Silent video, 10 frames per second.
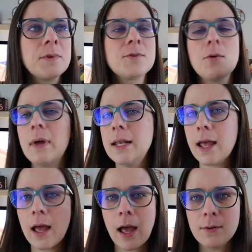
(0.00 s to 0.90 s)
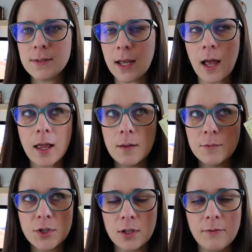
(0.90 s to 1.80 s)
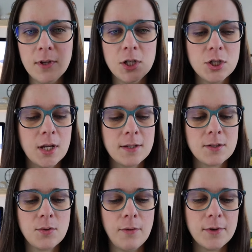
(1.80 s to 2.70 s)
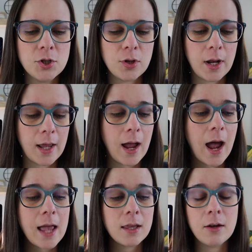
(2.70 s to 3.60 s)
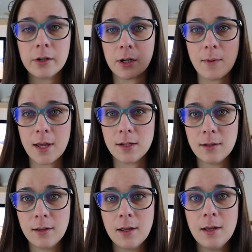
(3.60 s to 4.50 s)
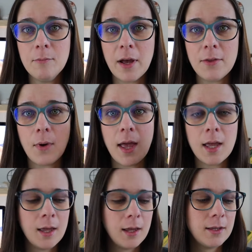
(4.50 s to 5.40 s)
So Monday, I was like, I'm just gonna finish this. So I finished reading it. Highly recommend, by the way.